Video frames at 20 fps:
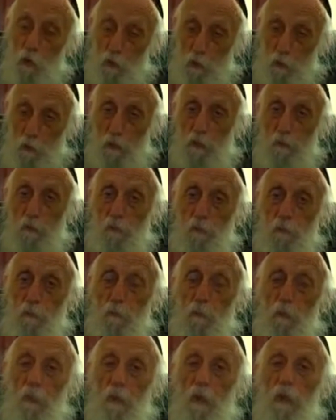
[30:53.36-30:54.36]
children
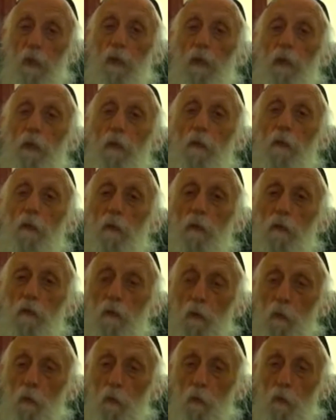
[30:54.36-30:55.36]

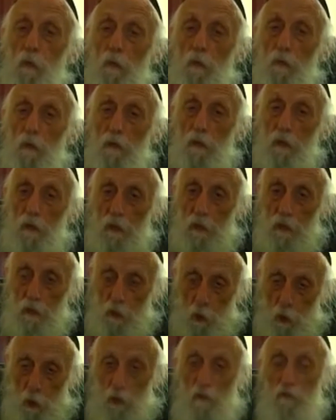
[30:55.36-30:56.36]
to
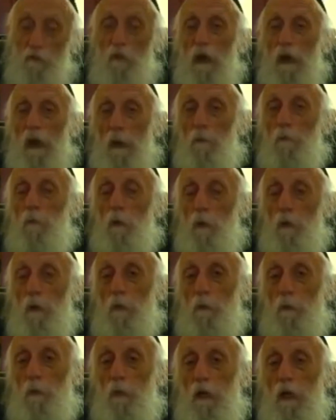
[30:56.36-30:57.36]
achieve up to
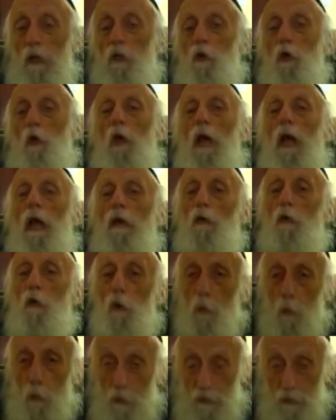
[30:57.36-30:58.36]
their potential and
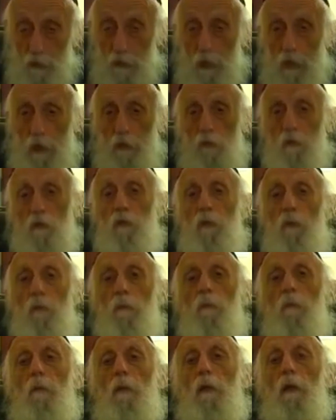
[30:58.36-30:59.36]
to realize
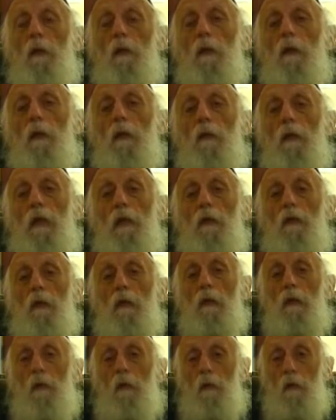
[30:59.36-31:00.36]

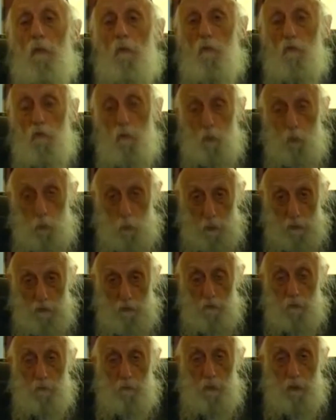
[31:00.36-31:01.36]
that
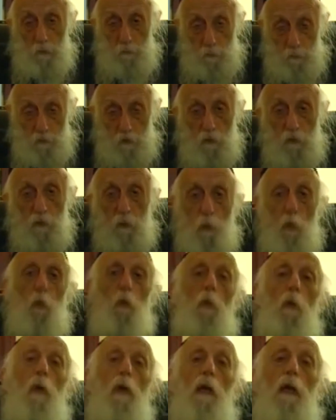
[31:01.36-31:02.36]
a person
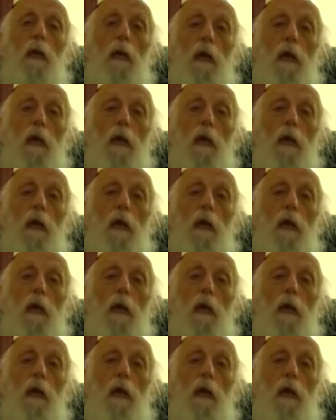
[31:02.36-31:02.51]
who